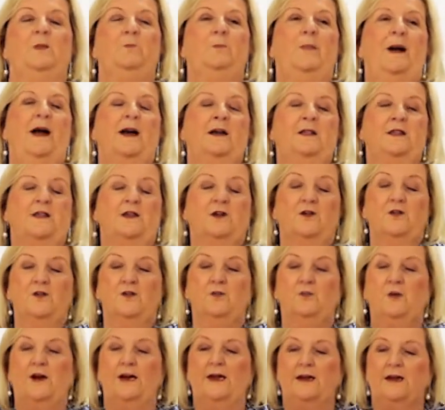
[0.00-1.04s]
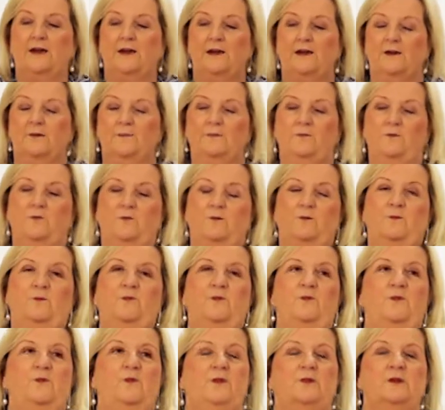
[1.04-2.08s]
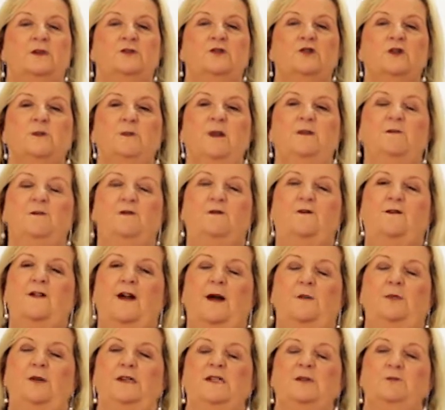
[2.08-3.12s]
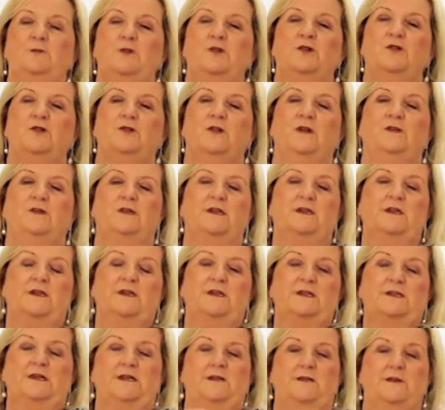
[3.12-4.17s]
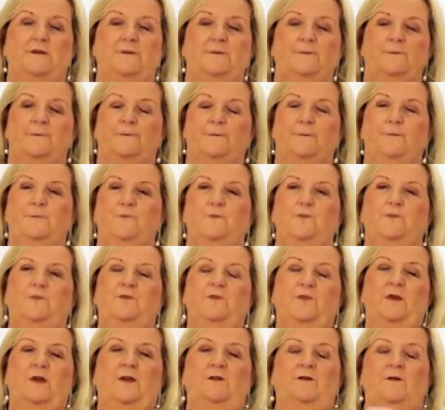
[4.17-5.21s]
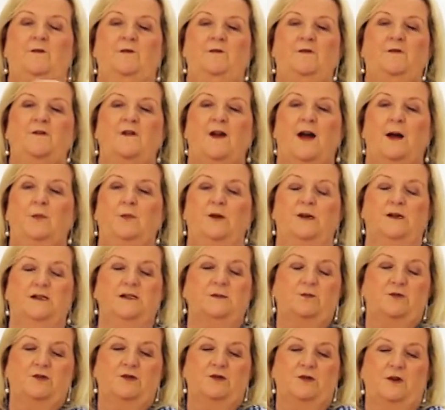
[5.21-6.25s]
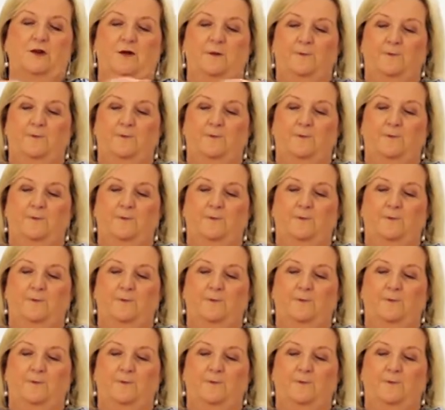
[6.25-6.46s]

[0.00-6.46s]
Back the other way. There's going to be fabulous butter out of this. Fabulous butter.